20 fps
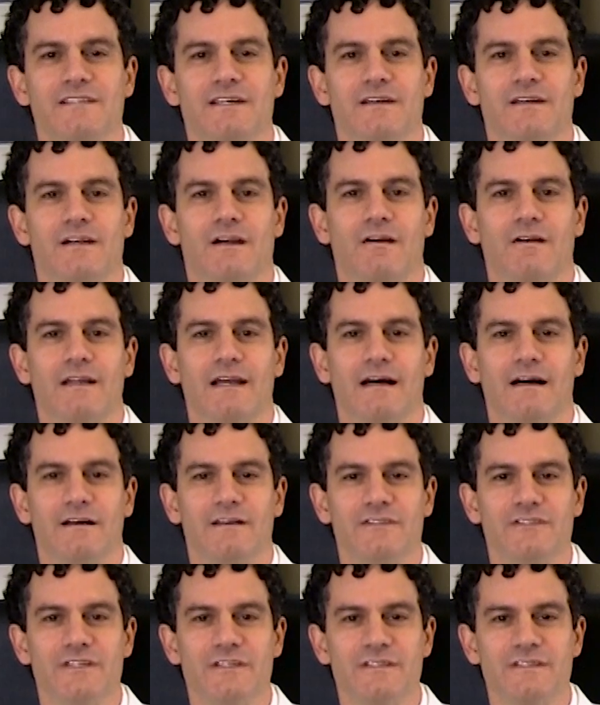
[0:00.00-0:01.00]
Center
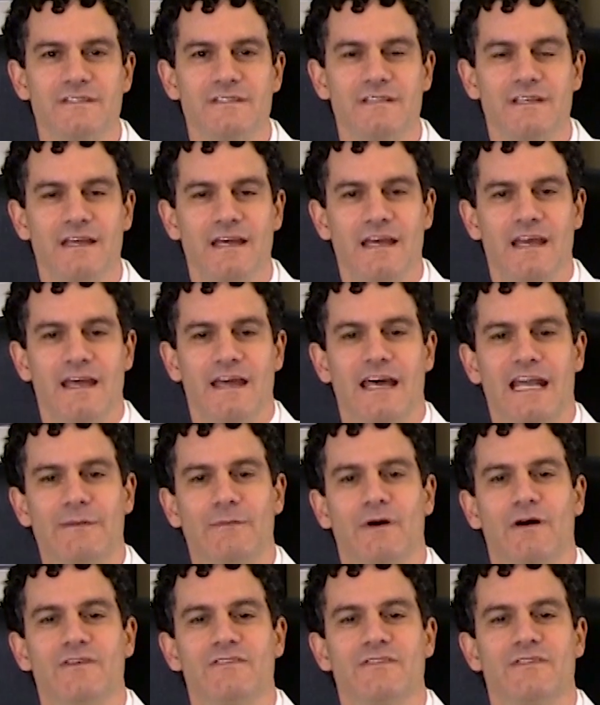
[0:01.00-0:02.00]
cardiologists, and
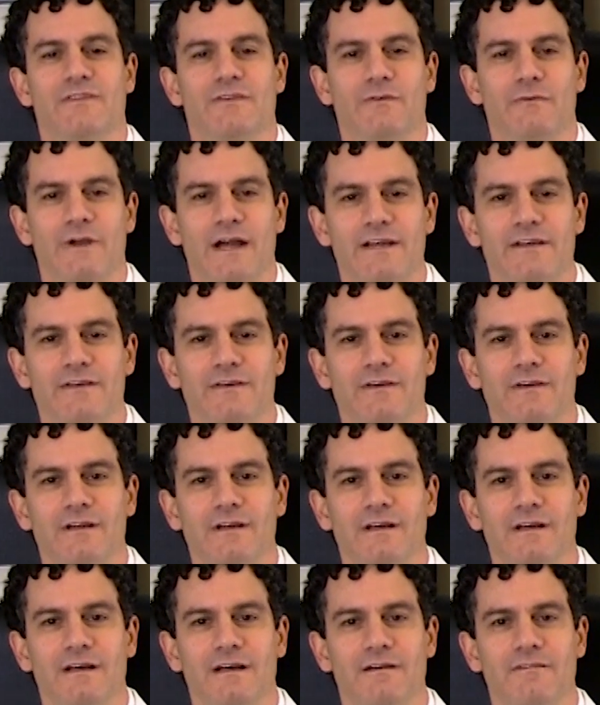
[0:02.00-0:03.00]
I'm also the
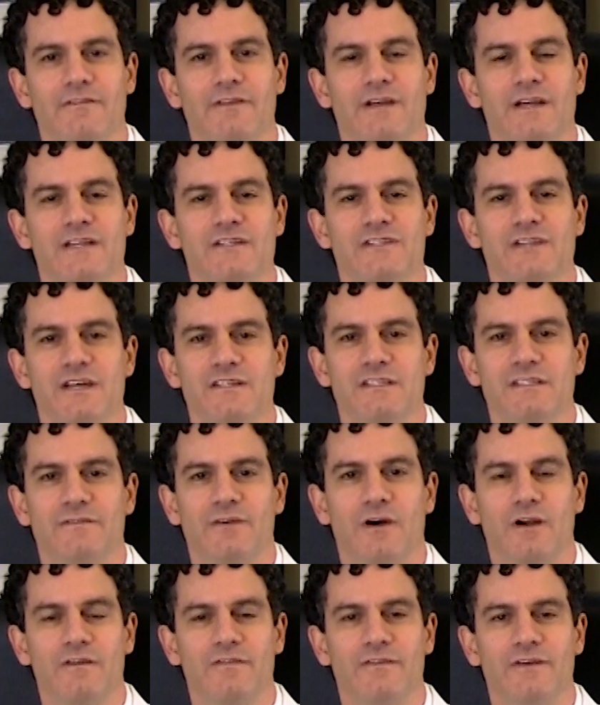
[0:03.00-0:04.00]
director of the Congestive
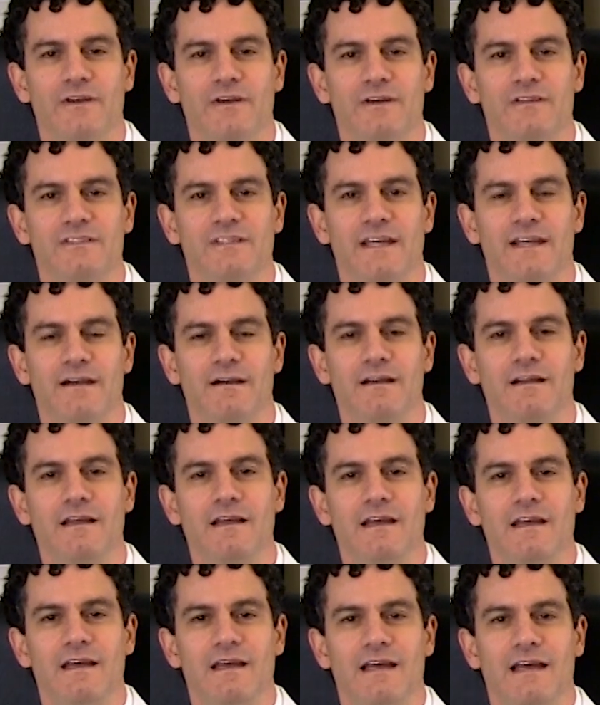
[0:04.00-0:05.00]
Heart Failure Center
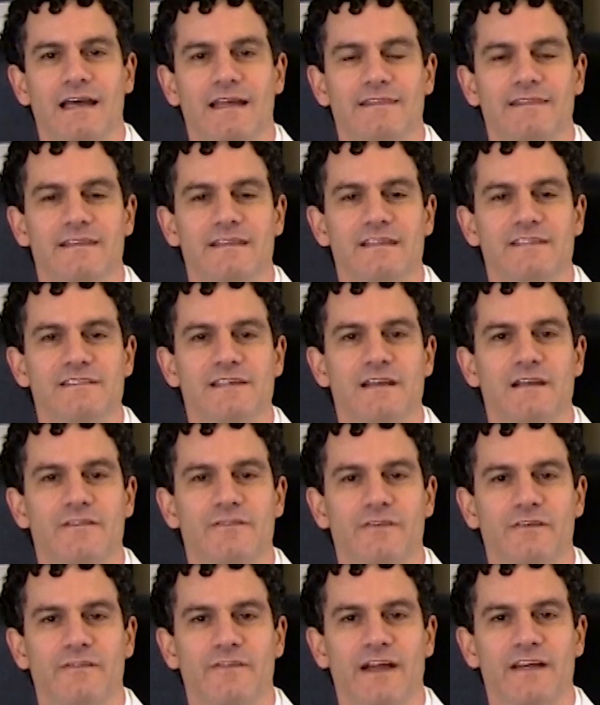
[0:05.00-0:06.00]
at the Center
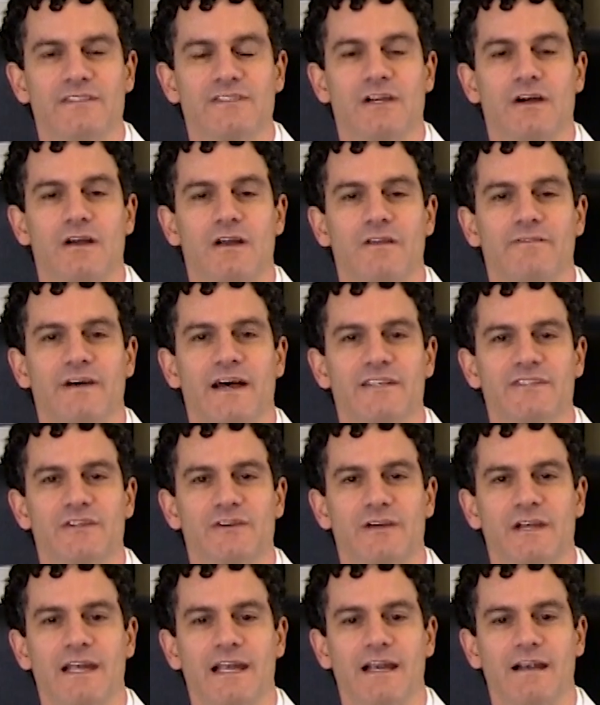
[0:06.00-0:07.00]
for Advanced
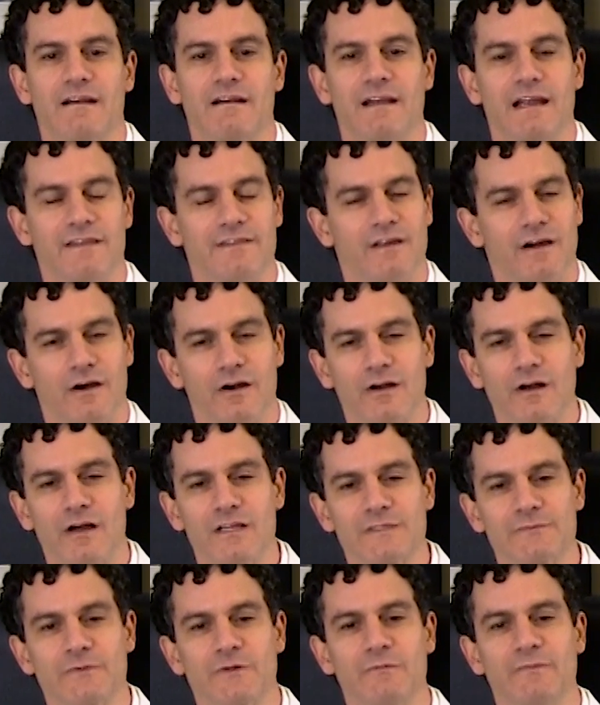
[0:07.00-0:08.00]
Cardiovascular Care at the Heart
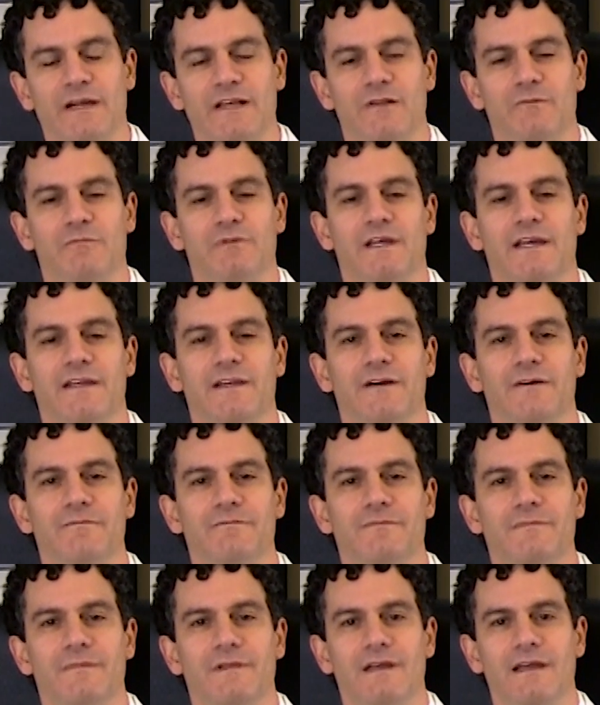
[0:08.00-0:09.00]
Hospital Baylor
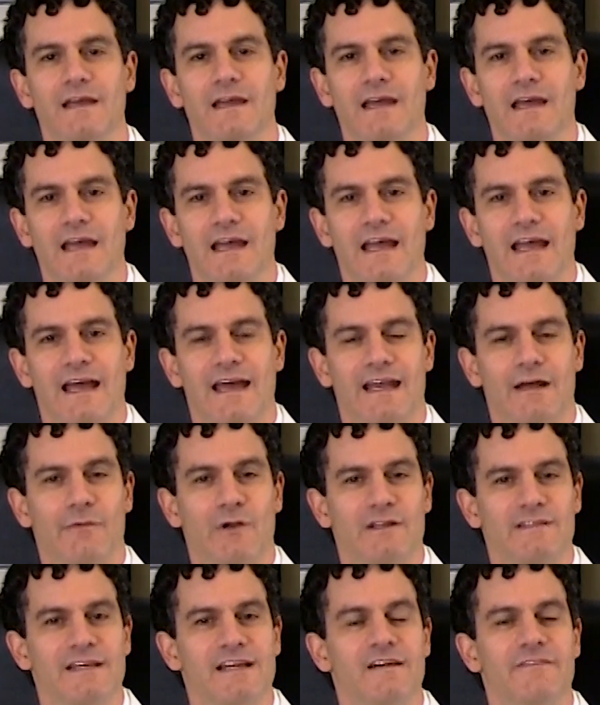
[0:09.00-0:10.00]
Plano. And I
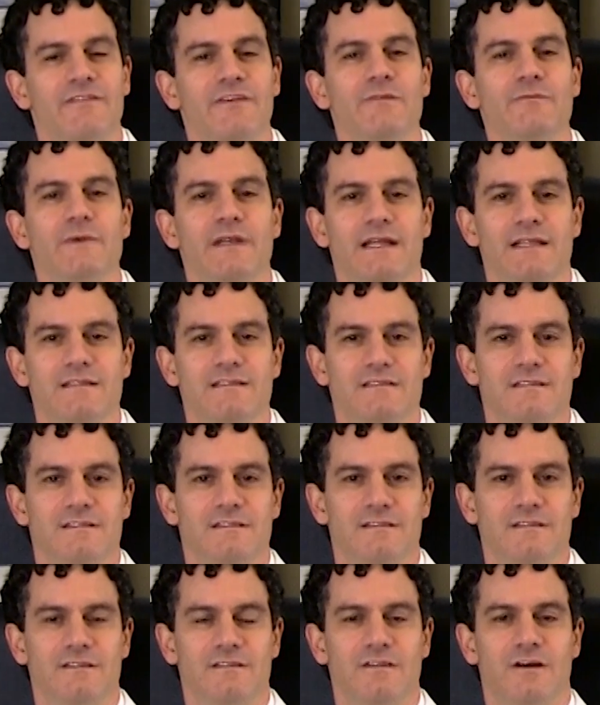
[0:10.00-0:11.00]
want to take a few minutes
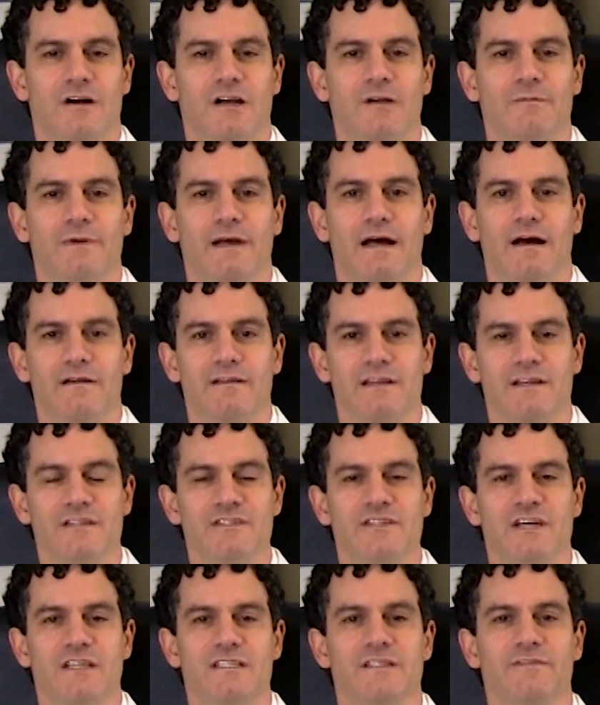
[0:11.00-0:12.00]
to talk about
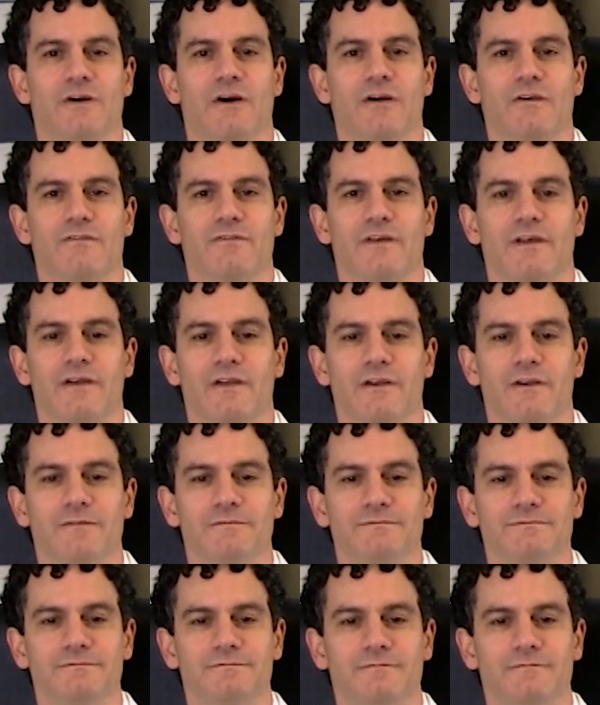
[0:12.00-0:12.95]
congestive heart failure.